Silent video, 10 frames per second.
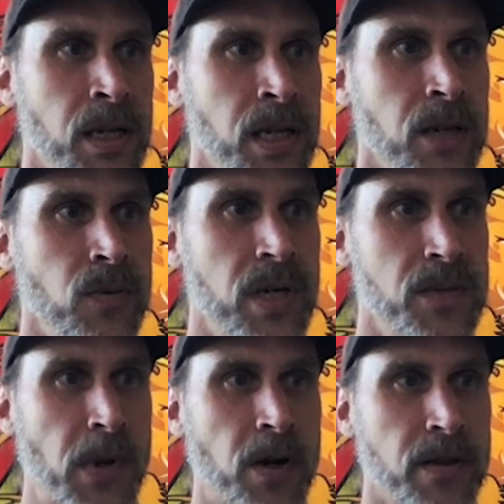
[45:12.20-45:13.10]
was
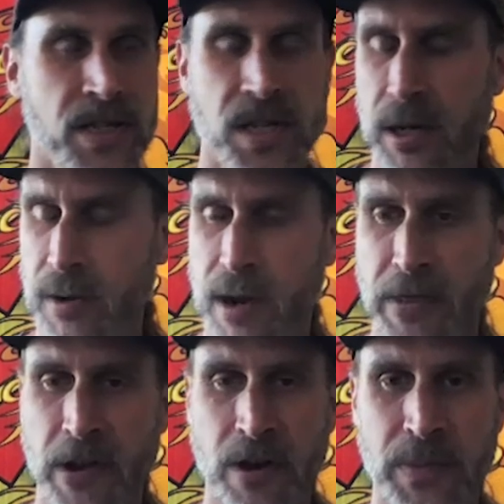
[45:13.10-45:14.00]
part of this underground
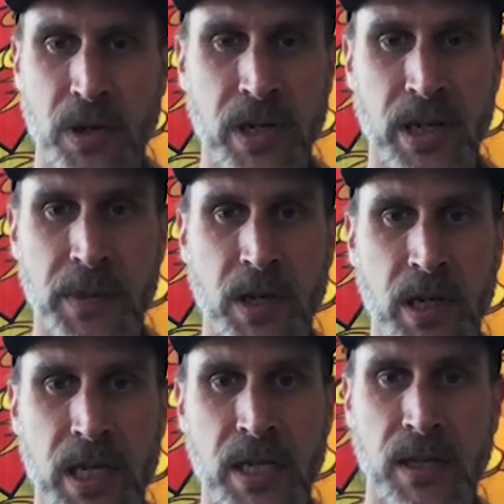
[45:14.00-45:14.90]
therapeutic
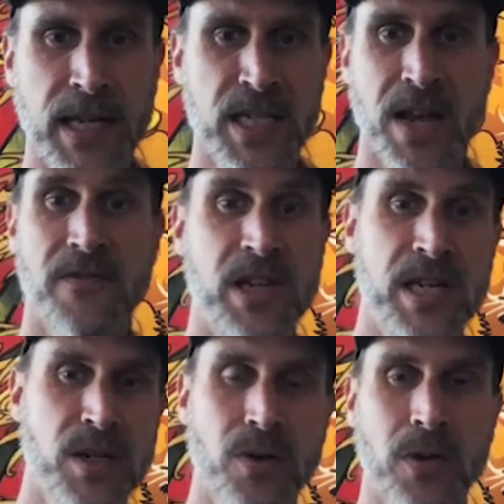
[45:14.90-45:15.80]
community in the late
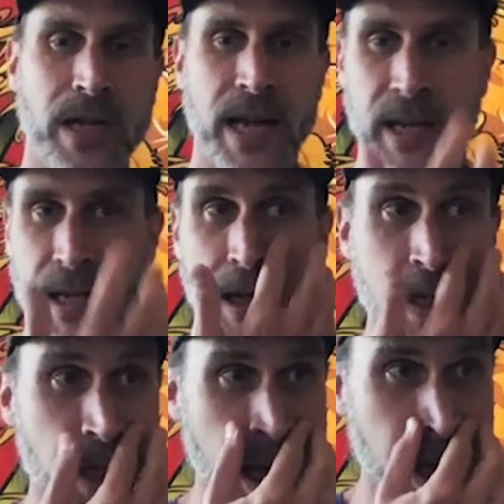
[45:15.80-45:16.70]
70s and early 80s
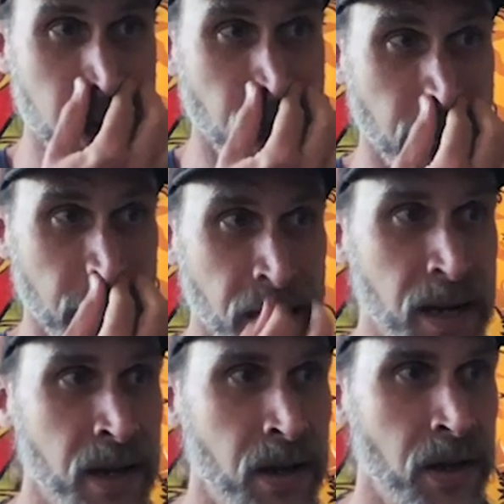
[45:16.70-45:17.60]
that had
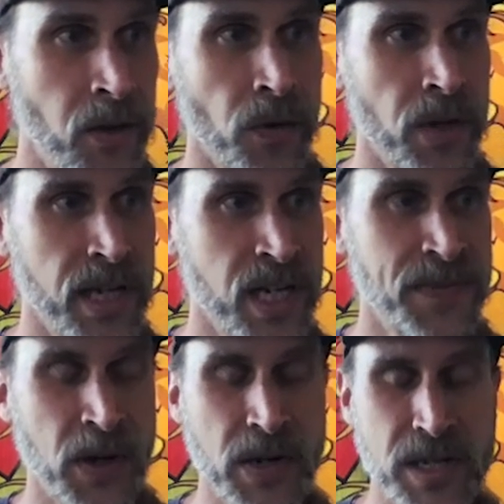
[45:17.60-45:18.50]
really
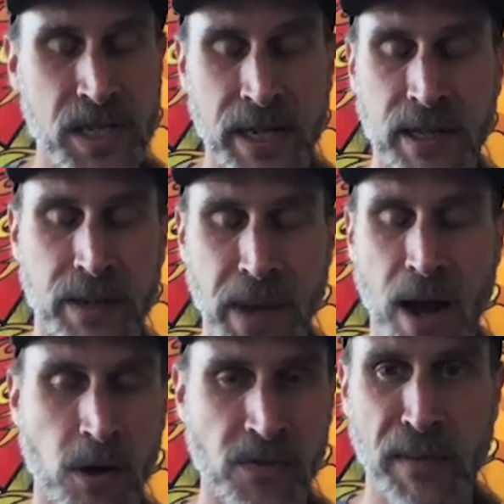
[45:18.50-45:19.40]
experienced the healing
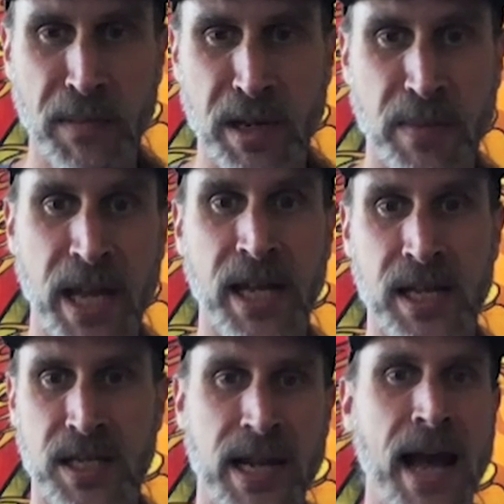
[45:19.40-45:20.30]
power of MDMA
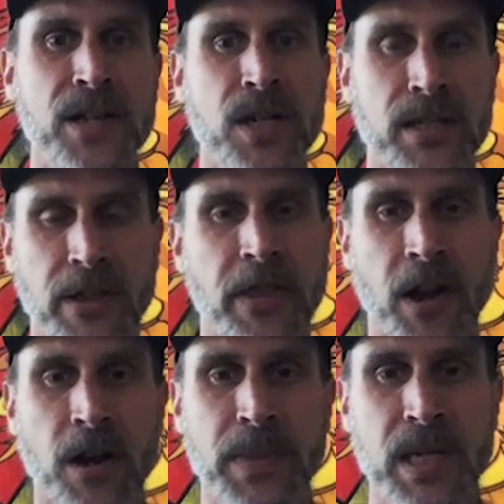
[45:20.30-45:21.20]
as an adjunct to
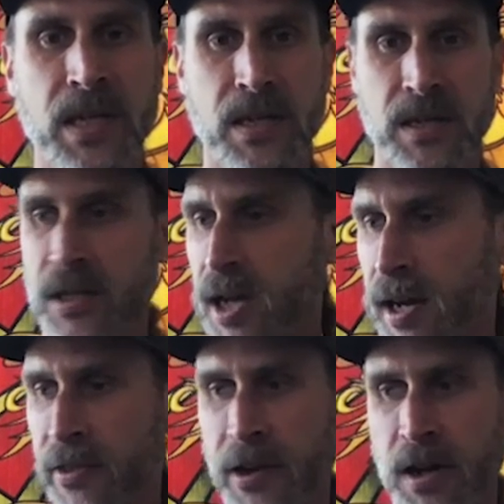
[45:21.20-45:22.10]
therapy, to
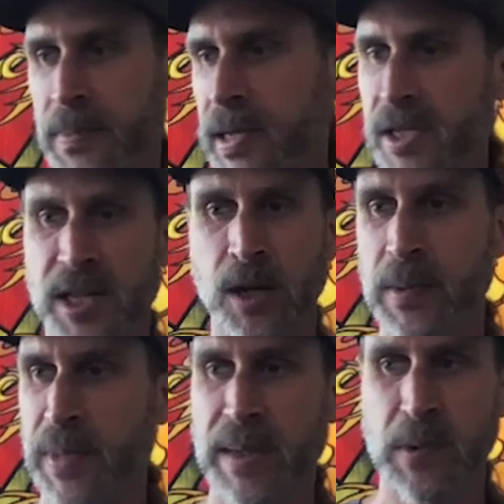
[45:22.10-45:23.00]
talk therapy, and just helping
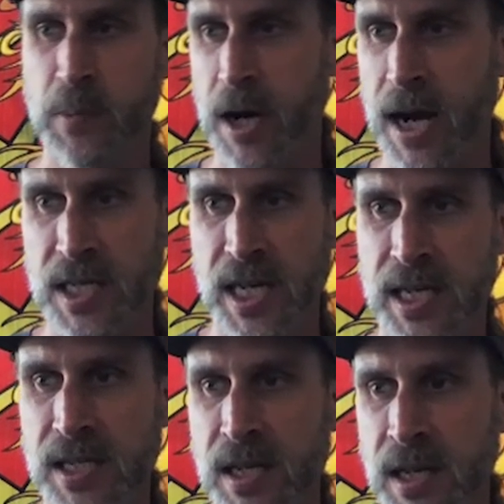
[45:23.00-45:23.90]
people process,